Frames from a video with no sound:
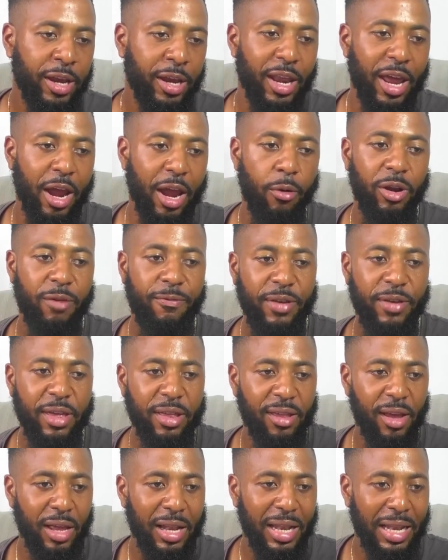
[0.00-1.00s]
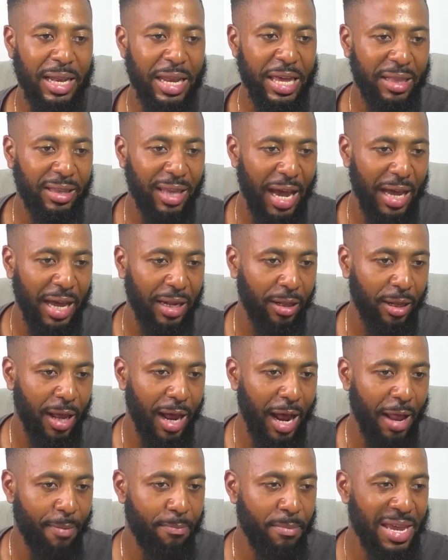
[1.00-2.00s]
the Eredivisie League title
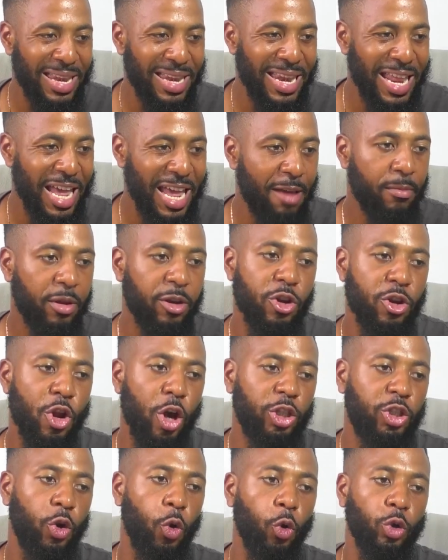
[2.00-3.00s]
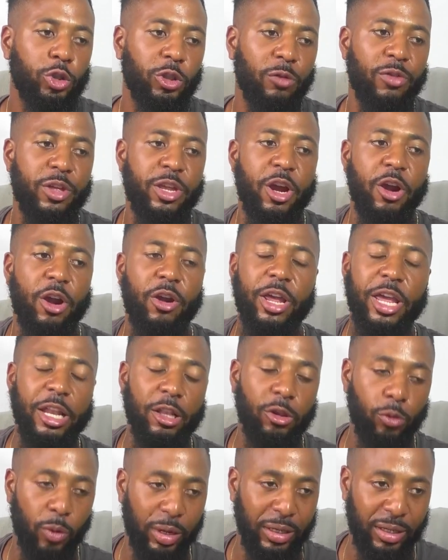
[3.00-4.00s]
and being named Dutch Coach of the Year
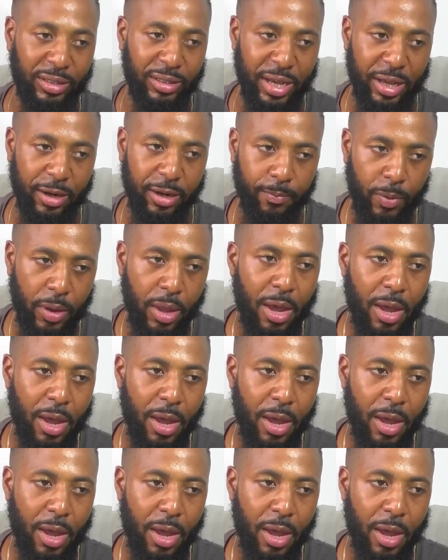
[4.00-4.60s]
in 2010.